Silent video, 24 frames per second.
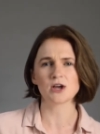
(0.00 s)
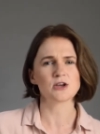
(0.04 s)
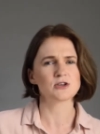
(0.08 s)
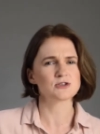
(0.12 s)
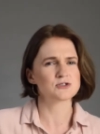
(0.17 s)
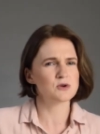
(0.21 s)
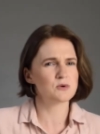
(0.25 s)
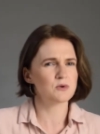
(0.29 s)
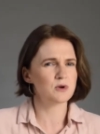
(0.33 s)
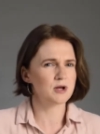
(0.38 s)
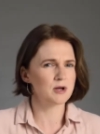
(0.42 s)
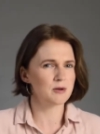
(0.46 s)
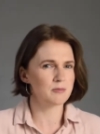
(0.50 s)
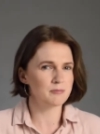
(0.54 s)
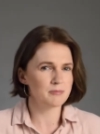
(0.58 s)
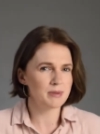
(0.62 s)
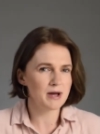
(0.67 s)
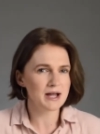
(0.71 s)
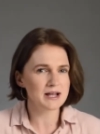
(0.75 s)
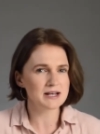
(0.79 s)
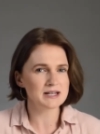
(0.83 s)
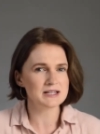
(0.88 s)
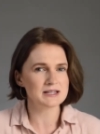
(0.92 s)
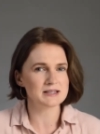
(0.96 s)
so
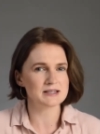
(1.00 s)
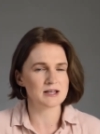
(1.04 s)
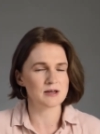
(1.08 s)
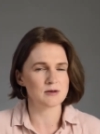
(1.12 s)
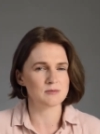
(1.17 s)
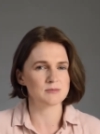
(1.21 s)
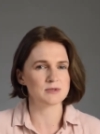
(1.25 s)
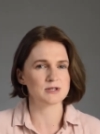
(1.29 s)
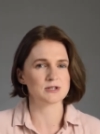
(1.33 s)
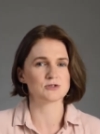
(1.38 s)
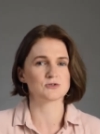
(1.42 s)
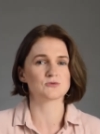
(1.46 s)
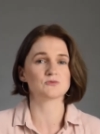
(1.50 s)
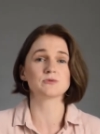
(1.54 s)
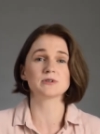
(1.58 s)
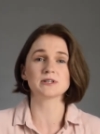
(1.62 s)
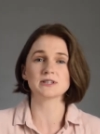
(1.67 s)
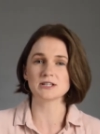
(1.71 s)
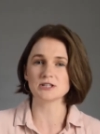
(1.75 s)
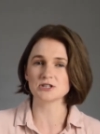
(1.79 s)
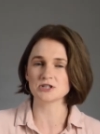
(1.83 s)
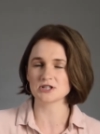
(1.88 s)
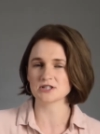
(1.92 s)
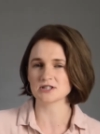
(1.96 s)
combining them is
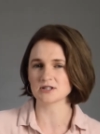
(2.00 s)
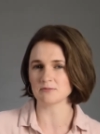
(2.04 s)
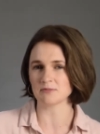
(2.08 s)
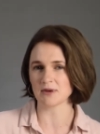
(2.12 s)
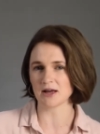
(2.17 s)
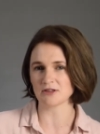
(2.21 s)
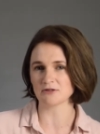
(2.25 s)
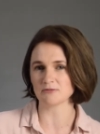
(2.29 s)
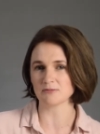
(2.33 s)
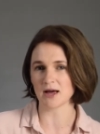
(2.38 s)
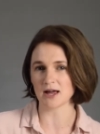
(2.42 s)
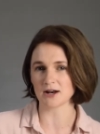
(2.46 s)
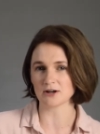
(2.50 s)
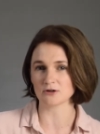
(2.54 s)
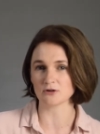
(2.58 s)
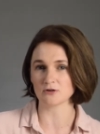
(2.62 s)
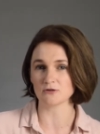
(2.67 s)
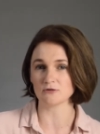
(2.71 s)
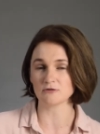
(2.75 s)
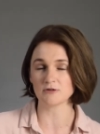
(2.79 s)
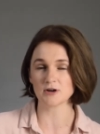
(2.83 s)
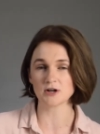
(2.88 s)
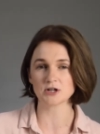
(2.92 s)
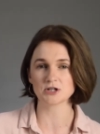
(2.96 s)
really just a mathematical
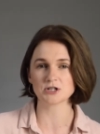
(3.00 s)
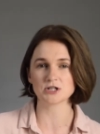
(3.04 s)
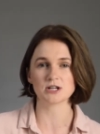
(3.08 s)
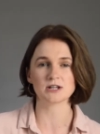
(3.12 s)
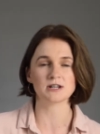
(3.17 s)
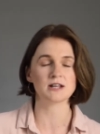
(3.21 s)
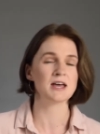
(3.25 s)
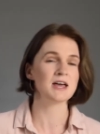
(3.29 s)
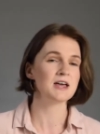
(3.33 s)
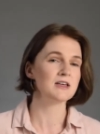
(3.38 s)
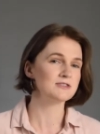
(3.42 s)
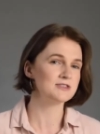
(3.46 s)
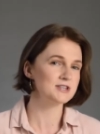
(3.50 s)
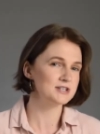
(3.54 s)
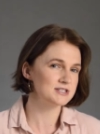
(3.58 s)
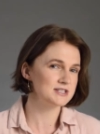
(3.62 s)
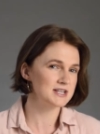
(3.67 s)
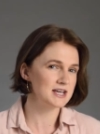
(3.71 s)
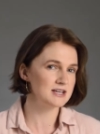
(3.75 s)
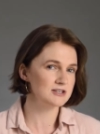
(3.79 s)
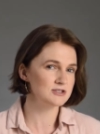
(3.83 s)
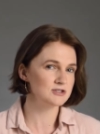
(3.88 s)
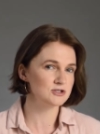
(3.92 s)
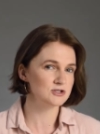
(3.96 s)
function that
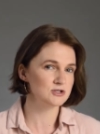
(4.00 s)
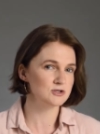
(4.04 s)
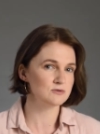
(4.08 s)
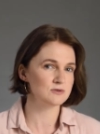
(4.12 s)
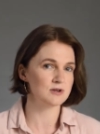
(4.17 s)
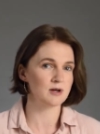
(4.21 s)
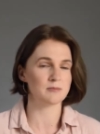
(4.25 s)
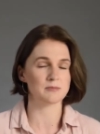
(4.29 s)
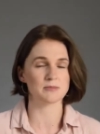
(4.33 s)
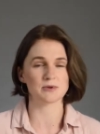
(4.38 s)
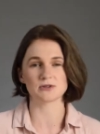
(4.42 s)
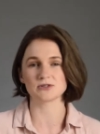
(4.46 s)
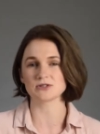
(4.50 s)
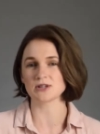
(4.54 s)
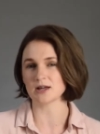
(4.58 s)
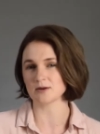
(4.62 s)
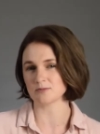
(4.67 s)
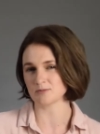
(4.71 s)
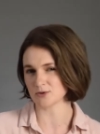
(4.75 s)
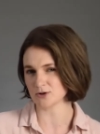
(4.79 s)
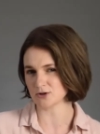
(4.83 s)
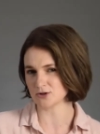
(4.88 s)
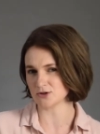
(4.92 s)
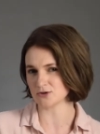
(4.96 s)
takes two numbers
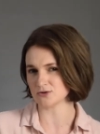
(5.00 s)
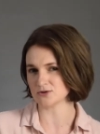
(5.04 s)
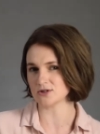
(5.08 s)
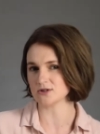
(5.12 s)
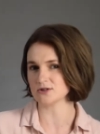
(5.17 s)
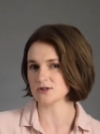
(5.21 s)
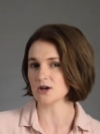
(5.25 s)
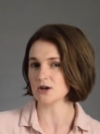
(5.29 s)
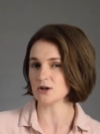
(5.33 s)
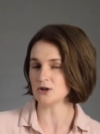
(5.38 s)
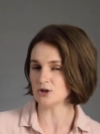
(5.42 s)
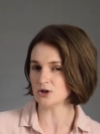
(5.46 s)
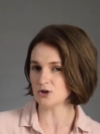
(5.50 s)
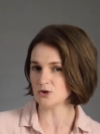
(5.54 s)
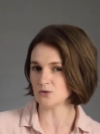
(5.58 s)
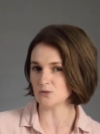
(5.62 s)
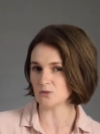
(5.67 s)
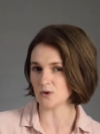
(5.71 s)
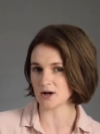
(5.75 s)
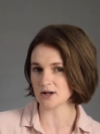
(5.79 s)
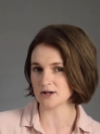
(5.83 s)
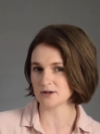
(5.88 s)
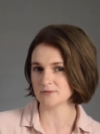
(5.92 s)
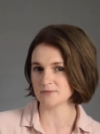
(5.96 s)
and produces a new
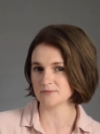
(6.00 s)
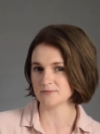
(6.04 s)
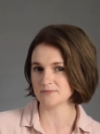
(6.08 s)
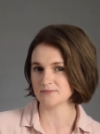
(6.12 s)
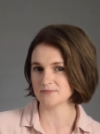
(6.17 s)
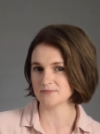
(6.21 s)
one.